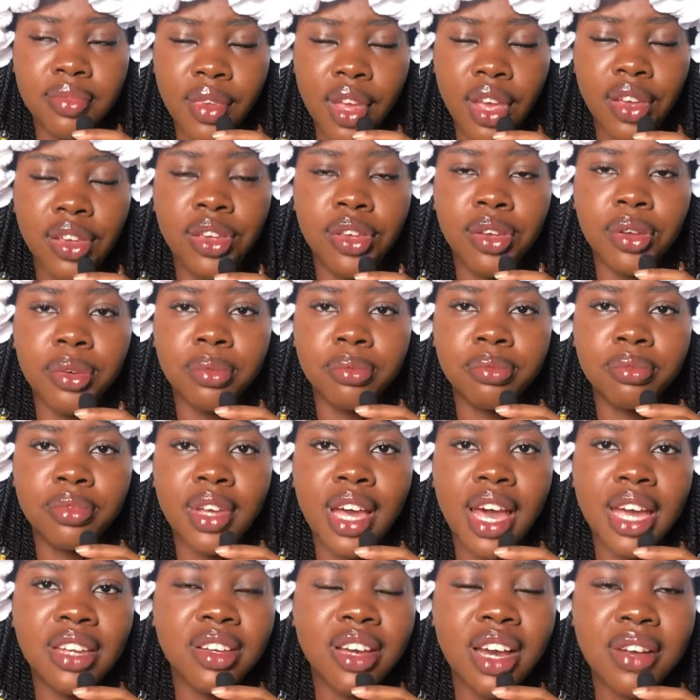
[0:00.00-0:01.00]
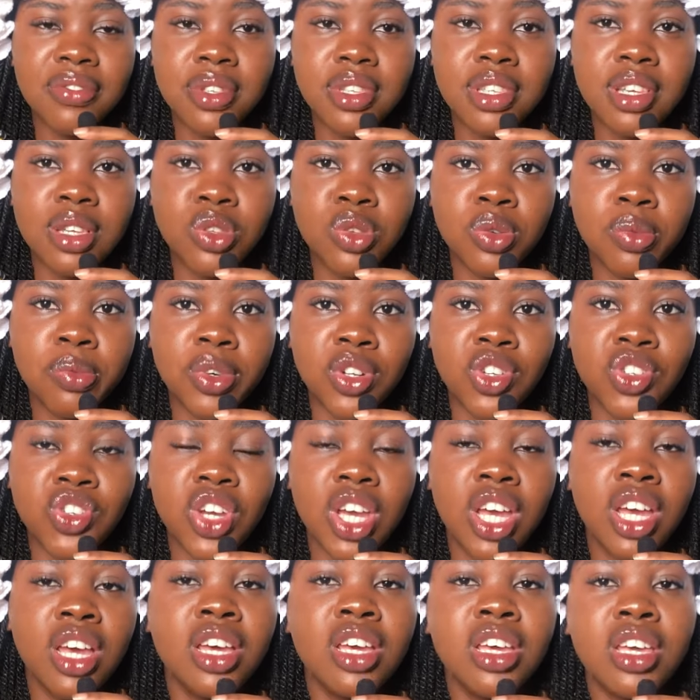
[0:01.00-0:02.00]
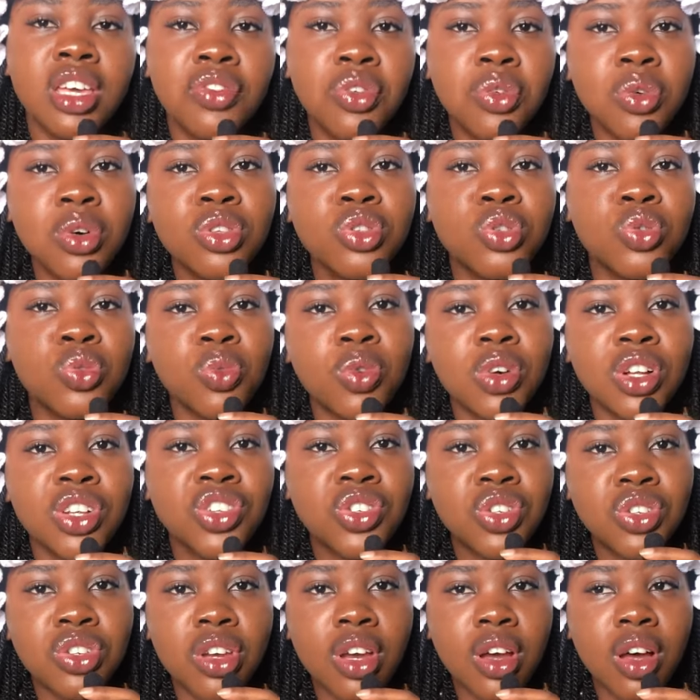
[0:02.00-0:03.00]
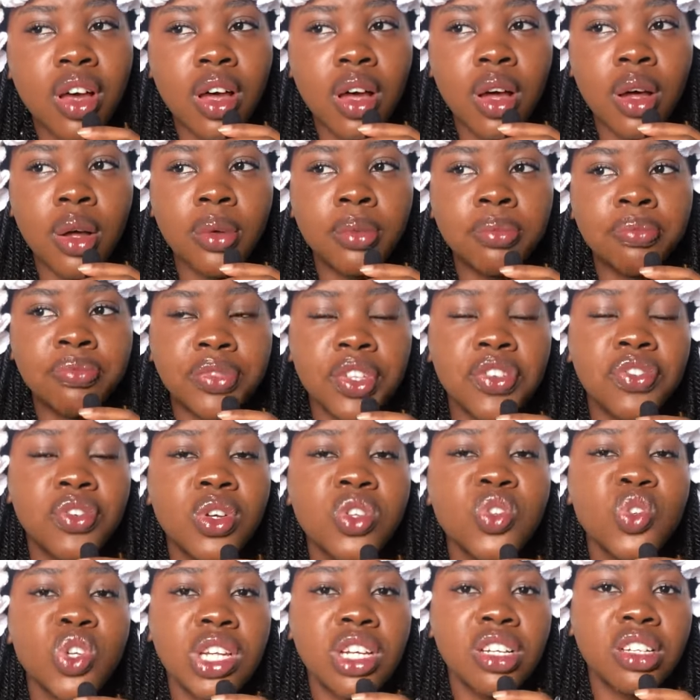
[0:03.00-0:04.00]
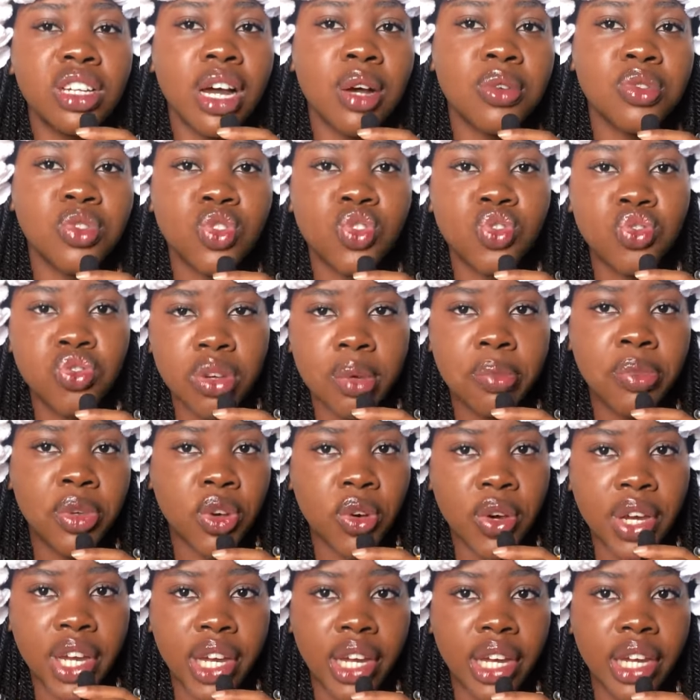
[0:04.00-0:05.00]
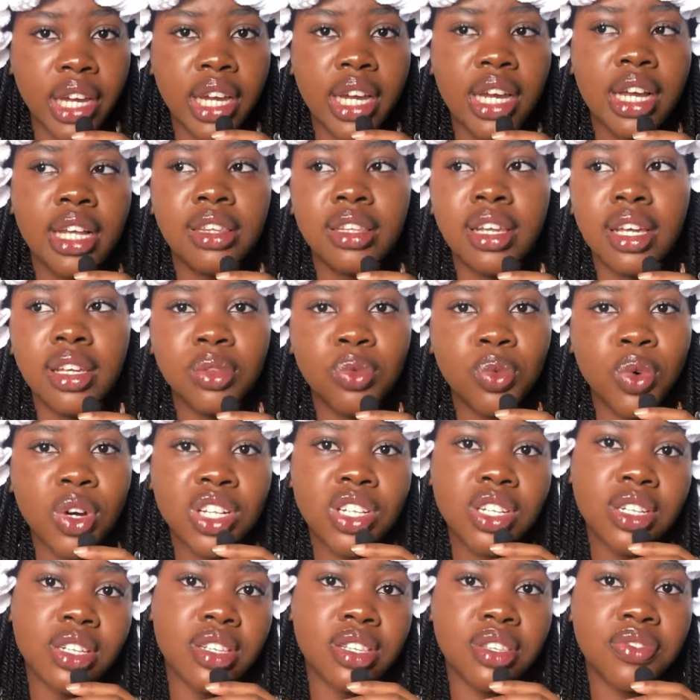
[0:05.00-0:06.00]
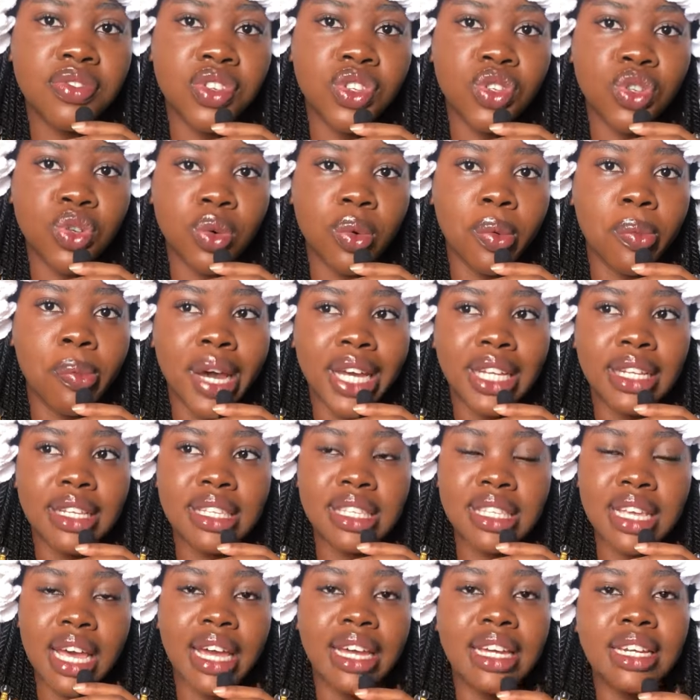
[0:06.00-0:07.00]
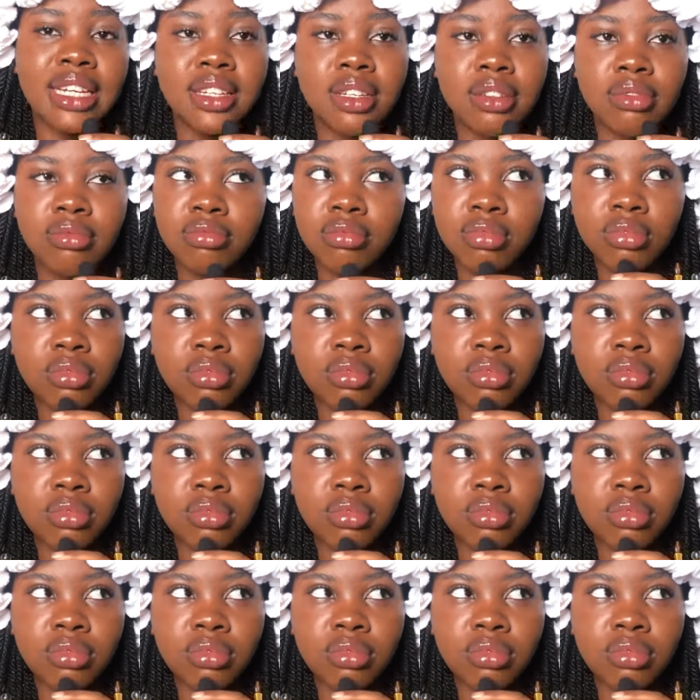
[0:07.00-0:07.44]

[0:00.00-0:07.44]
Thank you. I don't have to say so much. If you want to watch, um, if you want to learn how to trim your hair, then watch this video by the side.